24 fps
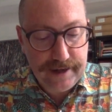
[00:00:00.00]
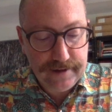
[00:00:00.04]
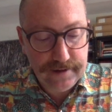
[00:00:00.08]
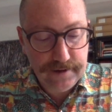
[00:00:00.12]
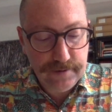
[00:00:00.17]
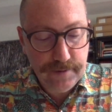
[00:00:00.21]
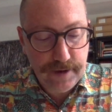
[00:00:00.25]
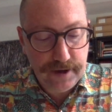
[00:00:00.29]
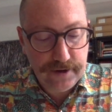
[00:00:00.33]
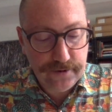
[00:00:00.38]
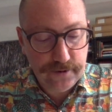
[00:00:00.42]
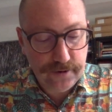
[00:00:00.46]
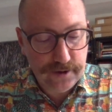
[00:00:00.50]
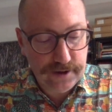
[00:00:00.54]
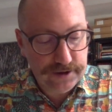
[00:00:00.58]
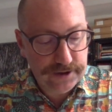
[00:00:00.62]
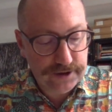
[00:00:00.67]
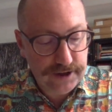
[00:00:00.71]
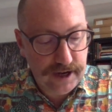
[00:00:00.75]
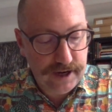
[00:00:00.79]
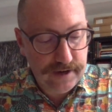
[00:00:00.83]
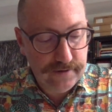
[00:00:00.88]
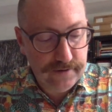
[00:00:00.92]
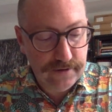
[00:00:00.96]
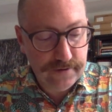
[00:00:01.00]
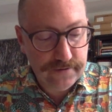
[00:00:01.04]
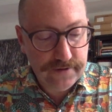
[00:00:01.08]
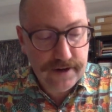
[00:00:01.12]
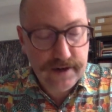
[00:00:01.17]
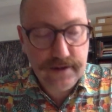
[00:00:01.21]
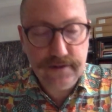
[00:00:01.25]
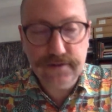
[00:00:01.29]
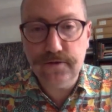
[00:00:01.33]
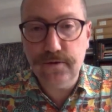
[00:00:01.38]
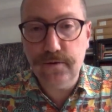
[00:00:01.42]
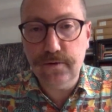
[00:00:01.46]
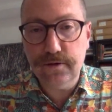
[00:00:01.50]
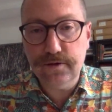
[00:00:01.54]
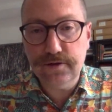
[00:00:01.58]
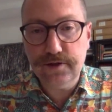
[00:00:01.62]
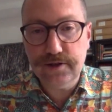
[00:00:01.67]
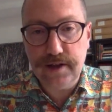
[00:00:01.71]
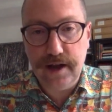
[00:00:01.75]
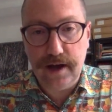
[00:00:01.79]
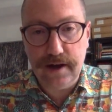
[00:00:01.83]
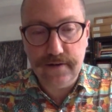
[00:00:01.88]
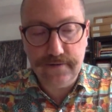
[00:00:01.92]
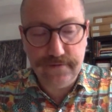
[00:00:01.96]
elementary state of affairs or
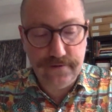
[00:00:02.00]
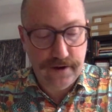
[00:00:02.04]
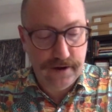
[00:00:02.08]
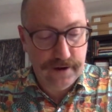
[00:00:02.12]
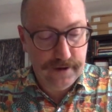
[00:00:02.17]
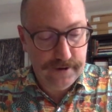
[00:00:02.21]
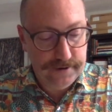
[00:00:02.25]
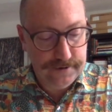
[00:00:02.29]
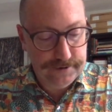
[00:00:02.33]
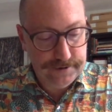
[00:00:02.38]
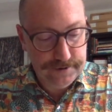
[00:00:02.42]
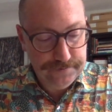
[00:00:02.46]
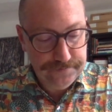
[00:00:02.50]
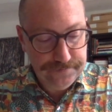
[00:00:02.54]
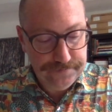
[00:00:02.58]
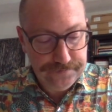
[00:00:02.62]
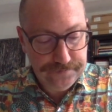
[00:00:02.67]
Sachverhalt.